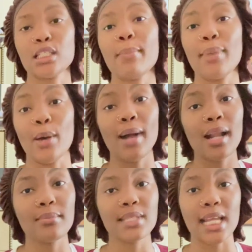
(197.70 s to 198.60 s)
are bell
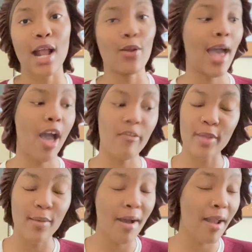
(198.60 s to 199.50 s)
bottoms and I don't have
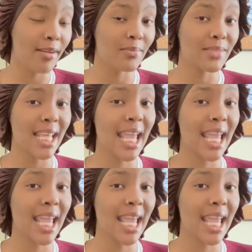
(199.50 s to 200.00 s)
bell bottoms